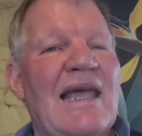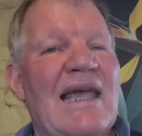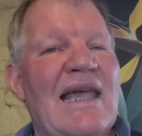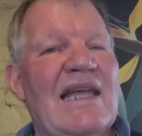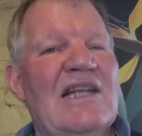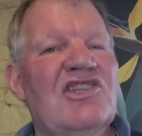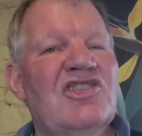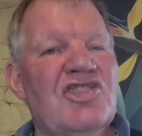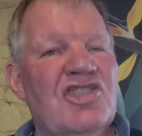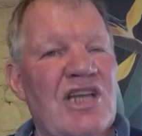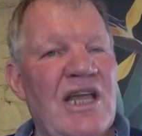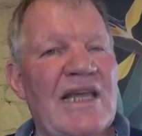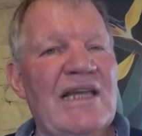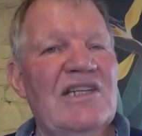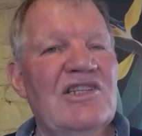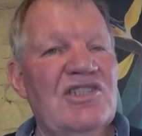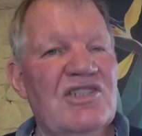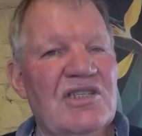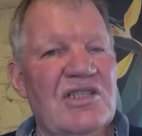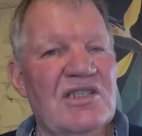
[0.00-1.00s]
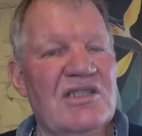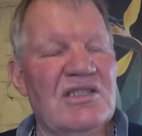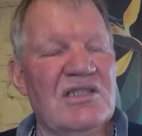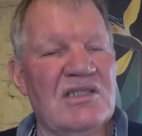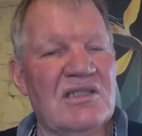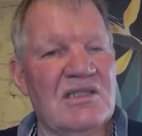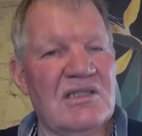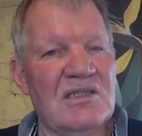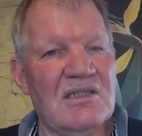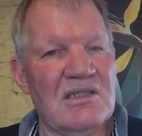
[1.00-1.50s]
it
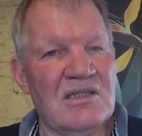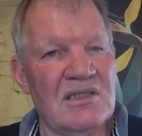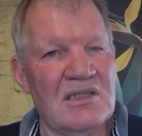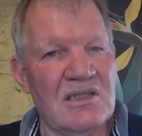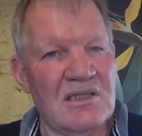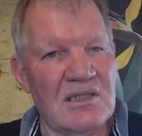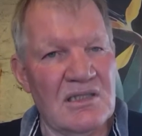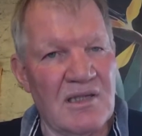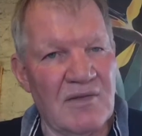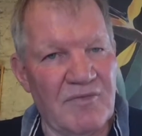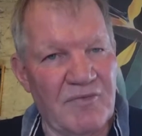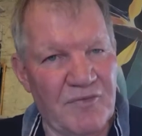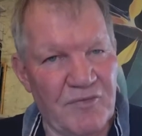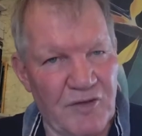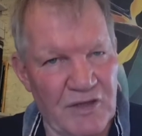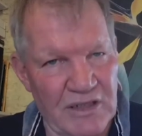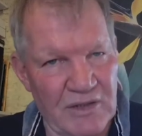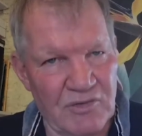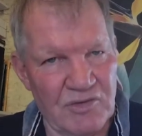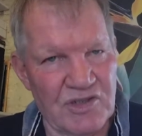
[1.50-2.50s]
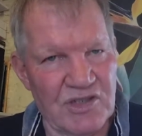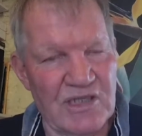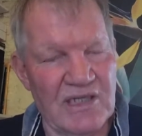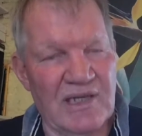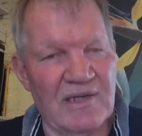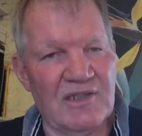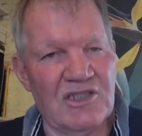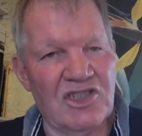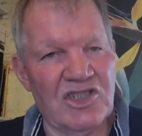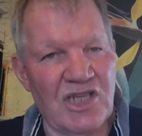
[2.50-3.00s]
changes the
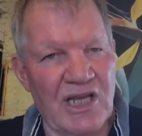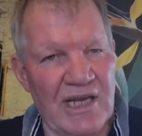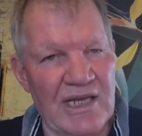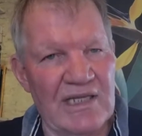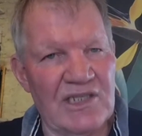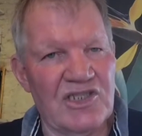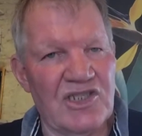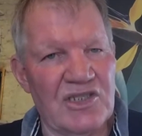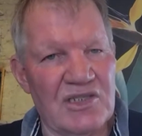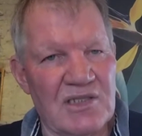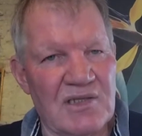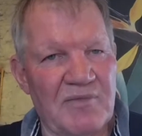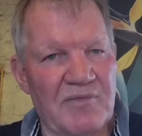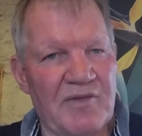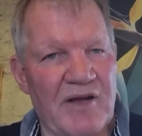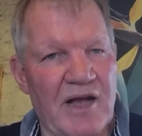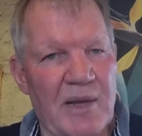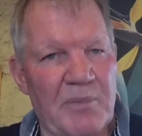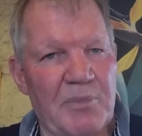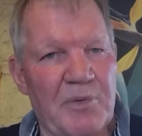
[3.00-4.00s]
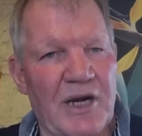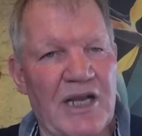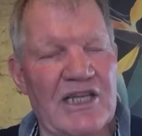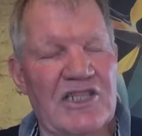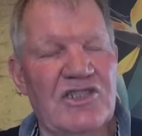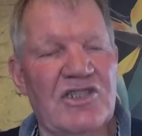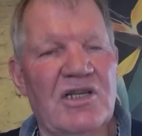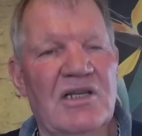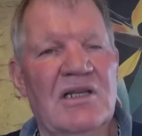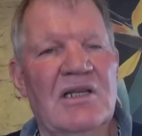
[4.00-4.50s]
frequency, it changes the
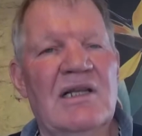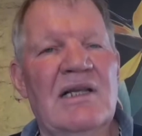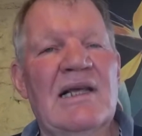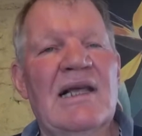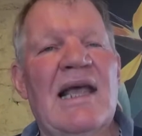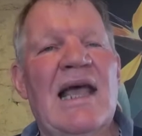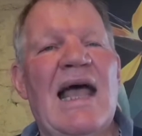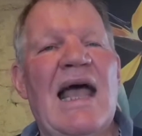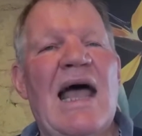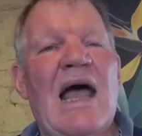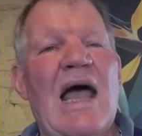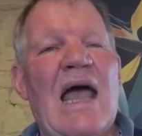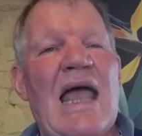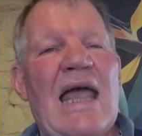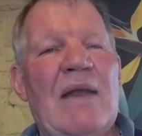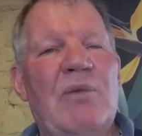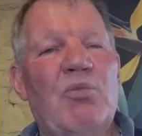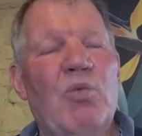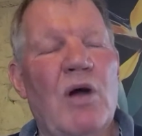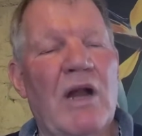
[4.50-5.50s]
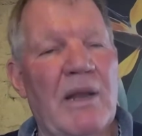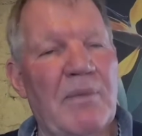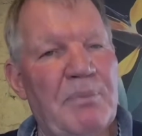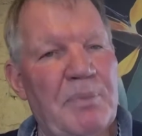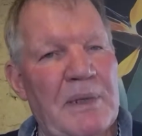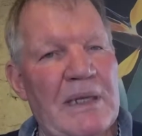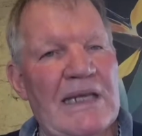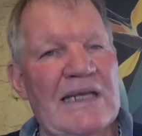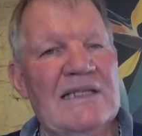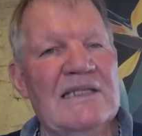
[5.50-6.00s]
vibration in what
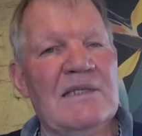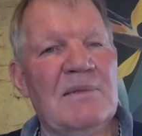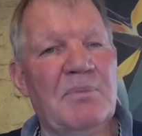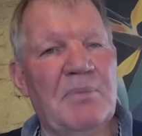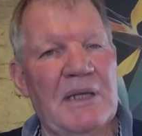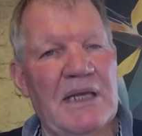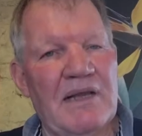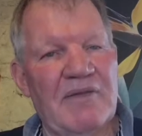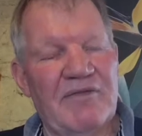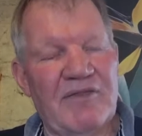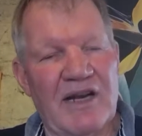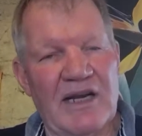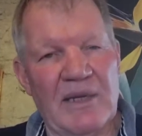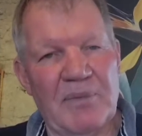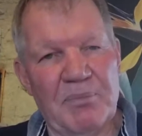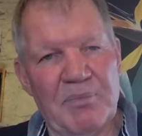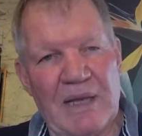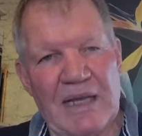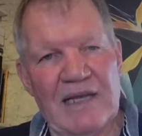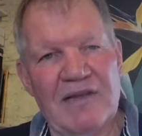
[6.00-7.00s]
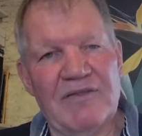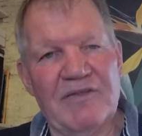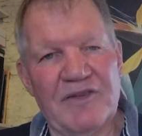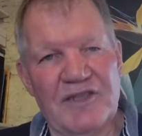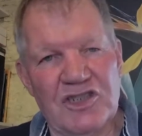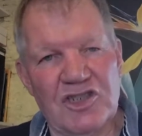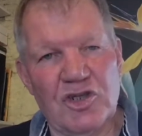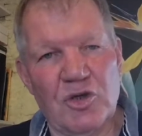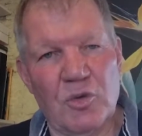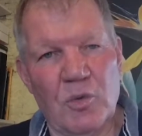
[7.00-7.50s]
appears to be a very
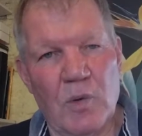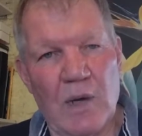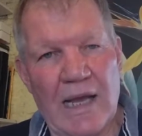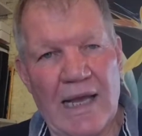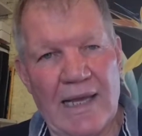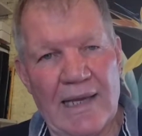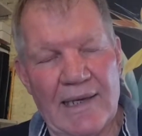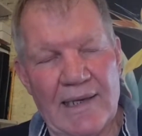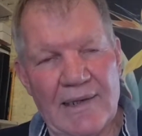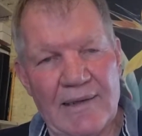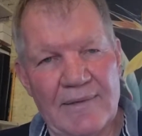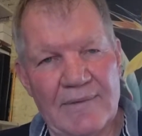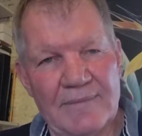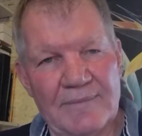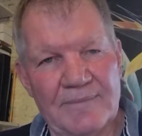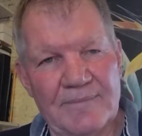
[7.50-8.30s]
beneficial way.